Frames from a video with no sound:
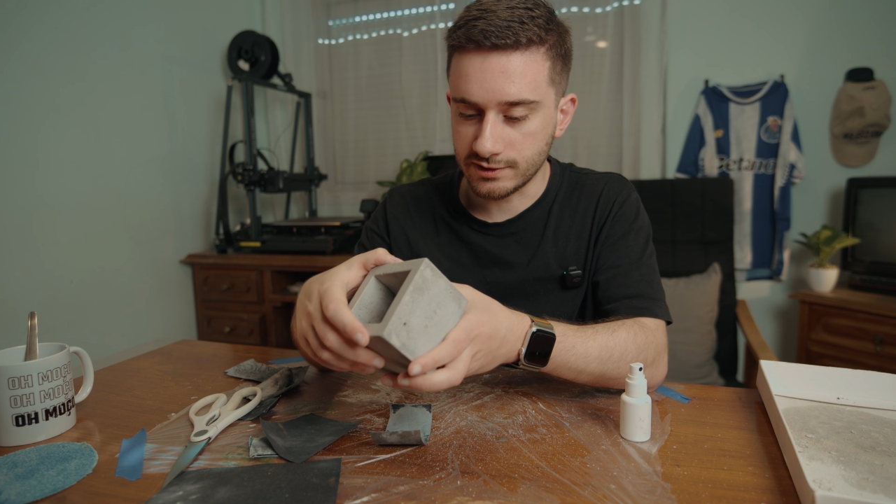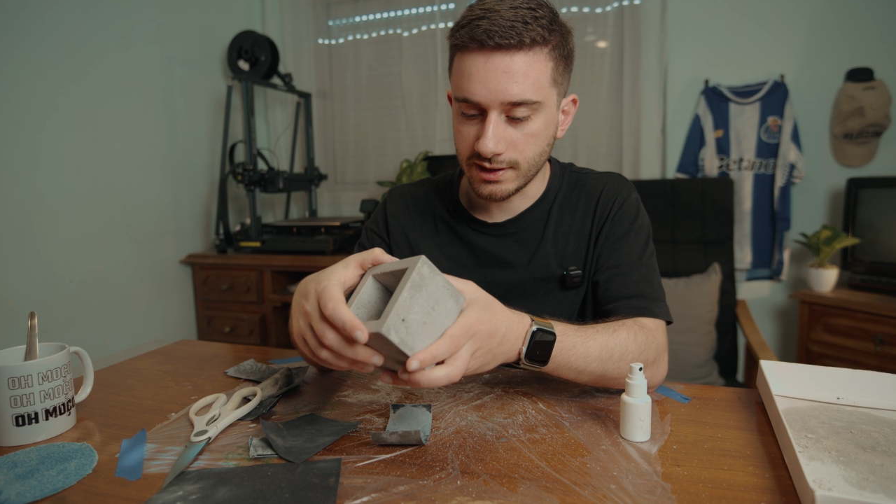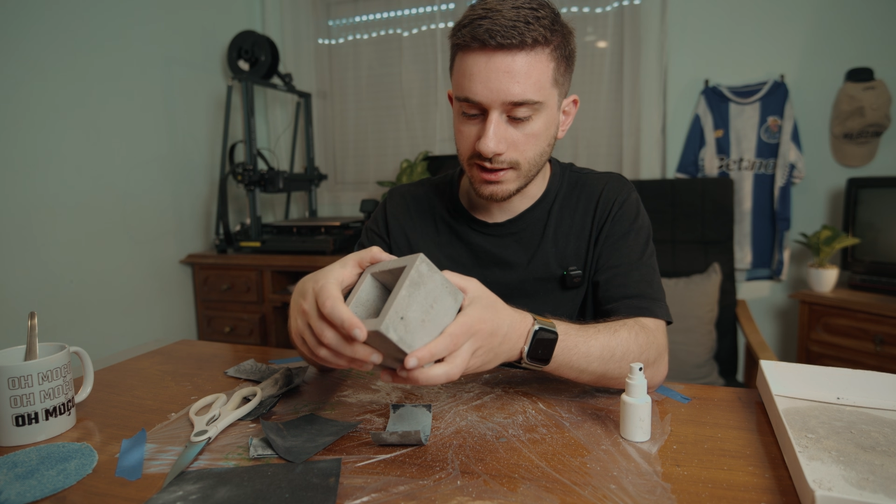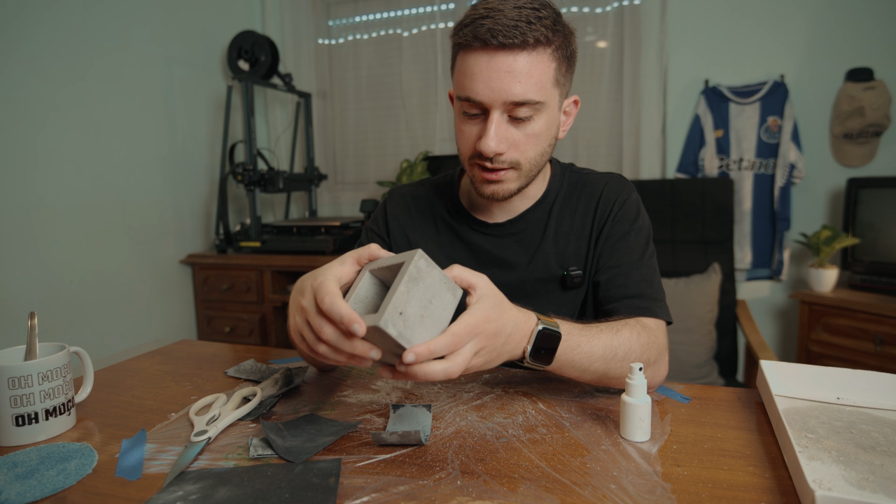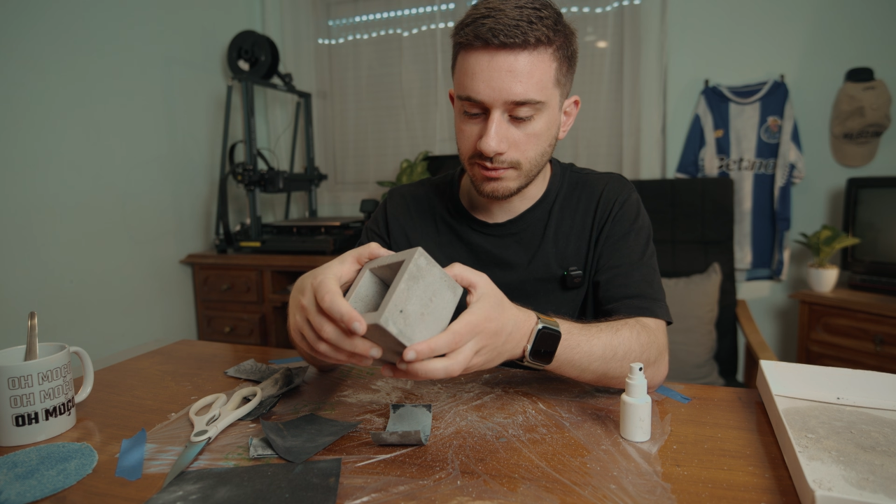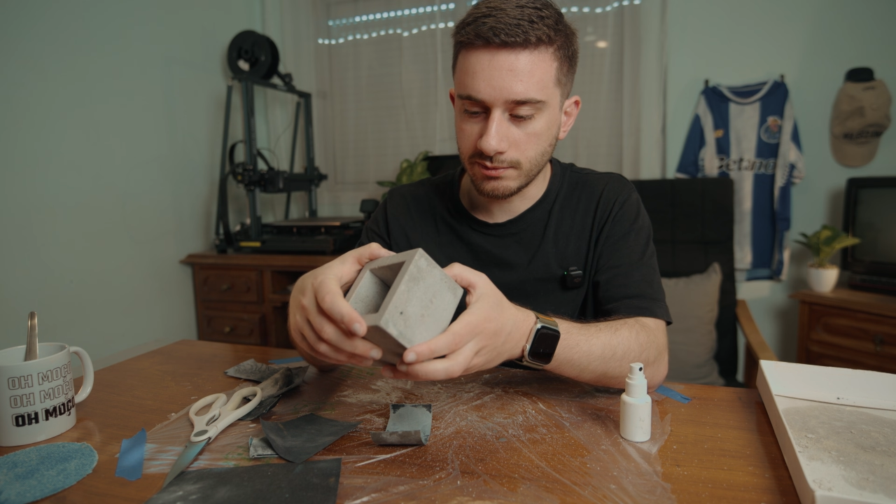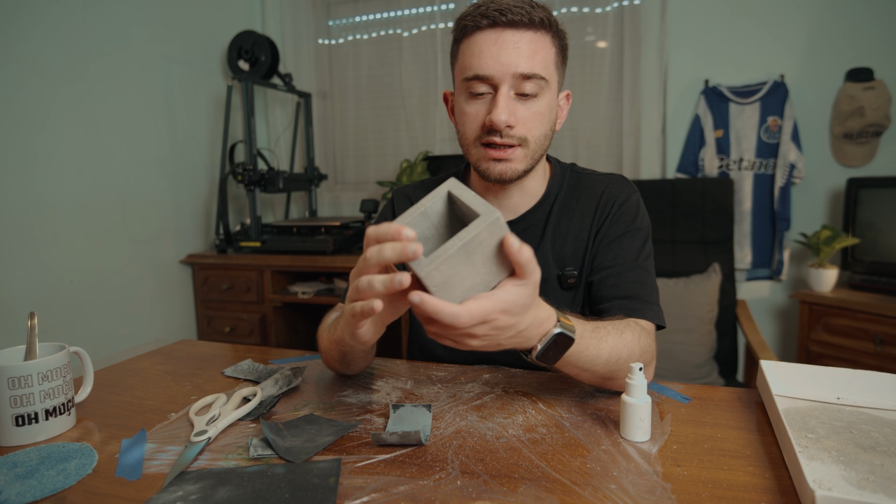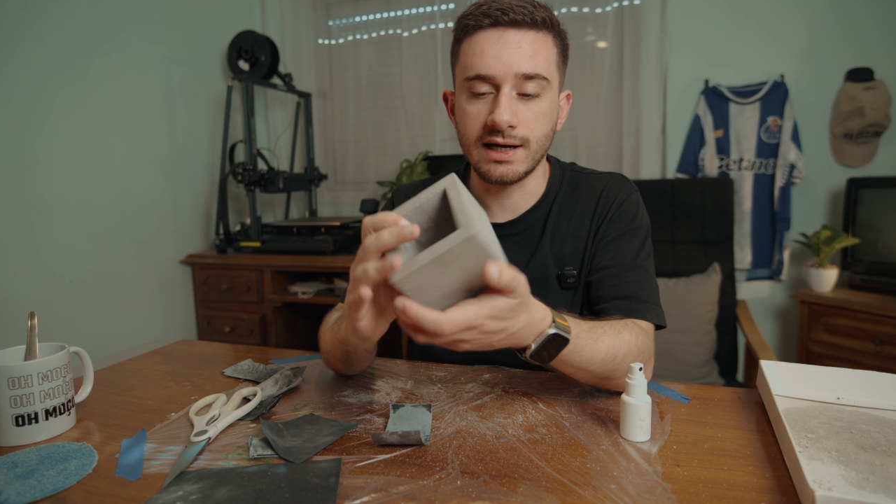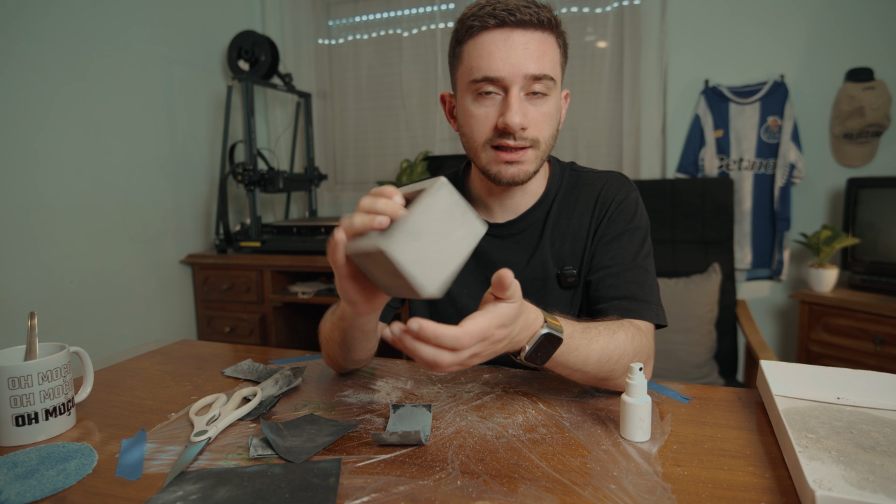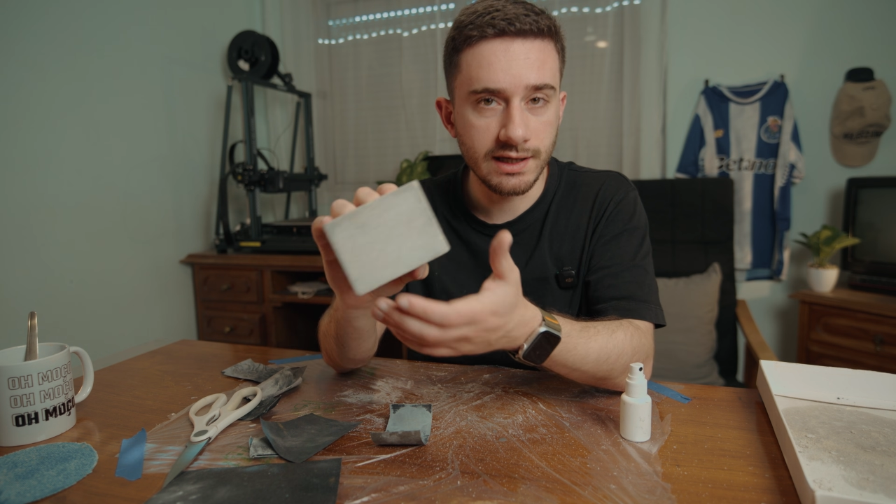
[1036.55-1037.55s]
time,
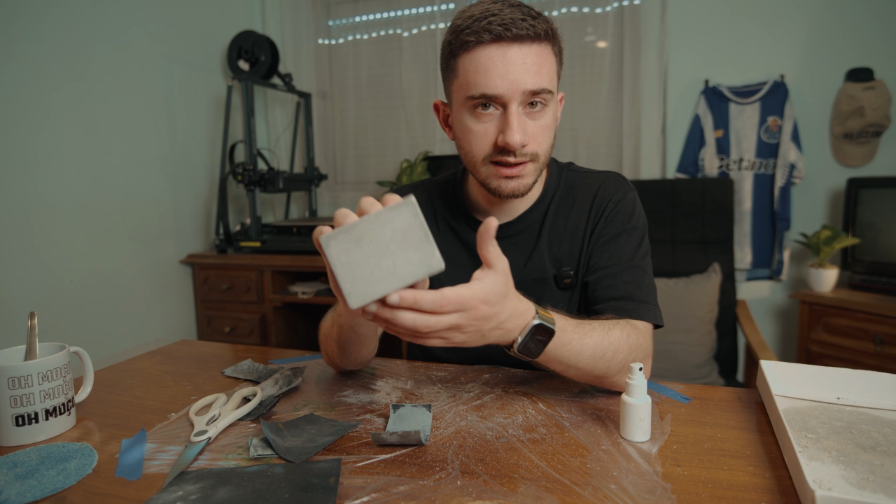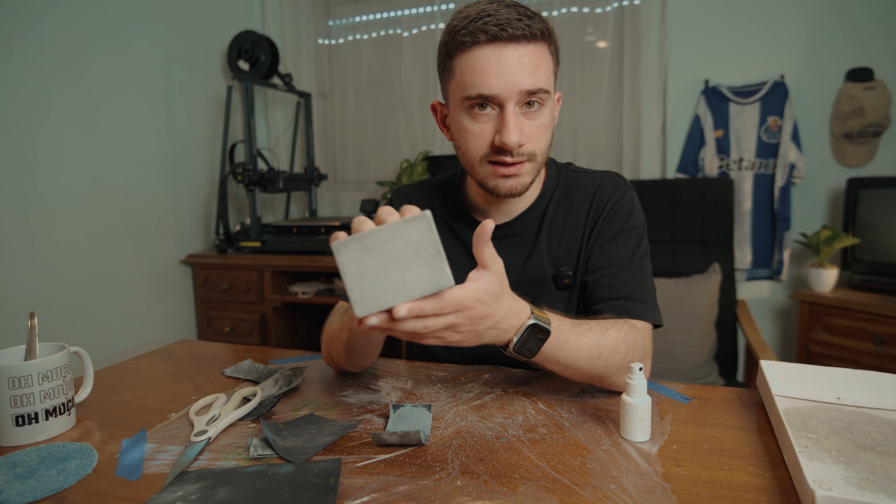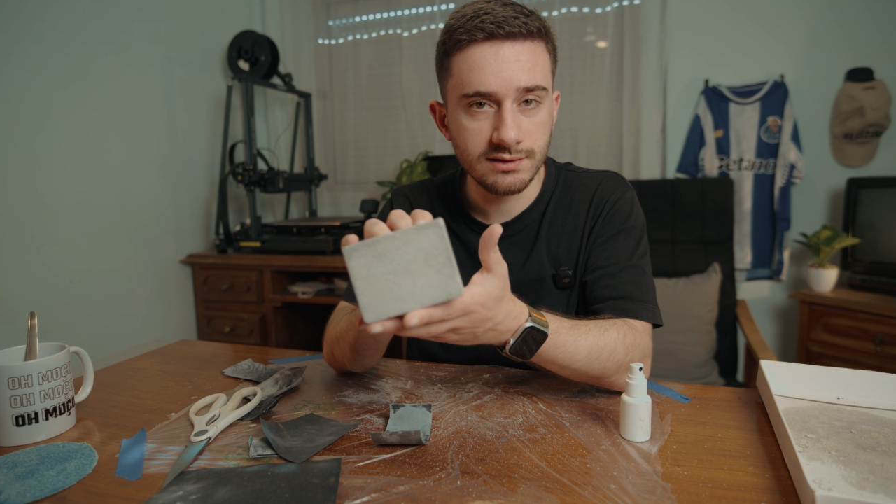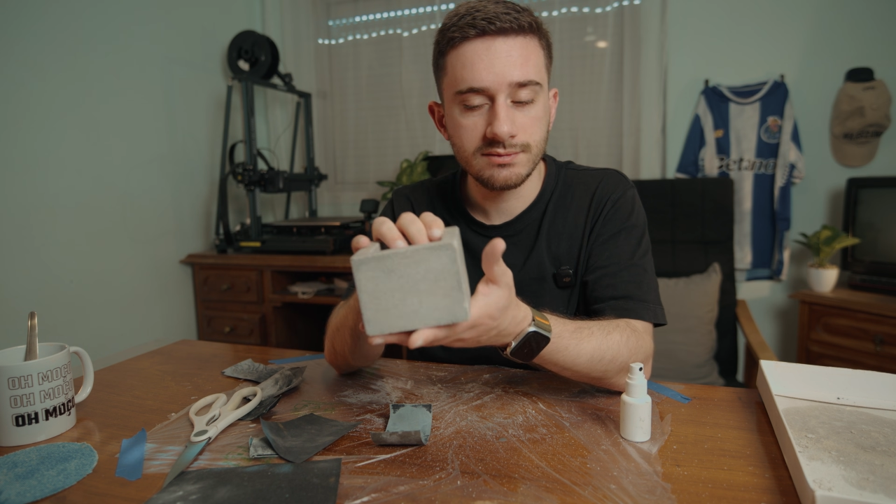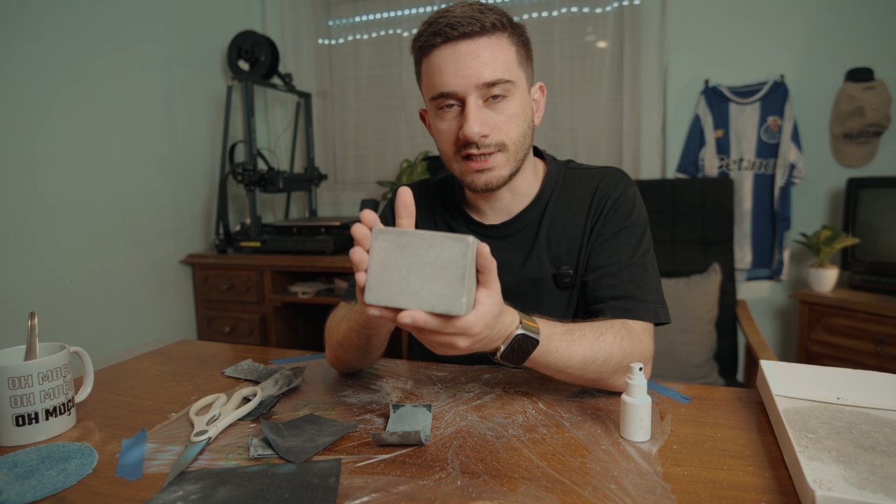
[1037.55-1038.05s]
and I like it.